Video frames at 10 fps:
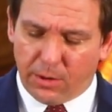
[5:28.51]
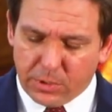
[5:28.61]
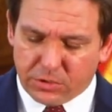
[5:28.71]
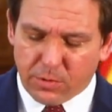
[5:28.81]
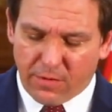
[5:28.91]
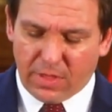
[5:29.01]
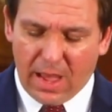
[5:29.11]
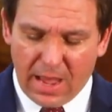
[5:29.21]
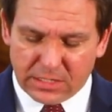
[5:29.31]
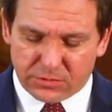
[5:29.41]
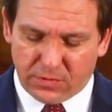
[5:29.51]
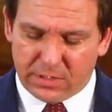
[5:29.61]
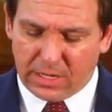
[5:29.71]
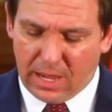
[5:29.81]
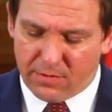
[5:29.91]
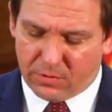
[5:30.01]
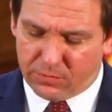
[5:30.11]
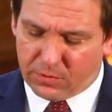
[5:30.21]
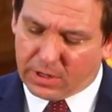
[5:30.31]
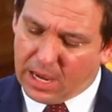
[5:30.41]
we do have the highest funding ever
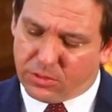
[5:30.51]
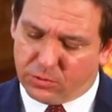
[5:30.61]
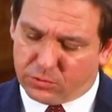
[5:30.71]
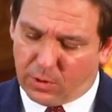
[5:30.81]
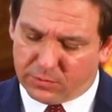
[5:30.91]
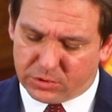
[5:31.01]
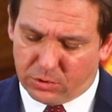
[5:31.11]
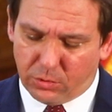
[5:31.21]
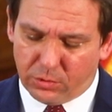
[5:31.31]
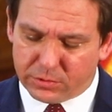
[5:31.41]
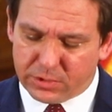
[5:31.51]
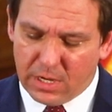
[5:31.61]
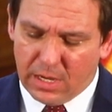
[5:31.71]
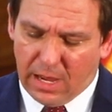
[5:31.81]
for K through 12 schools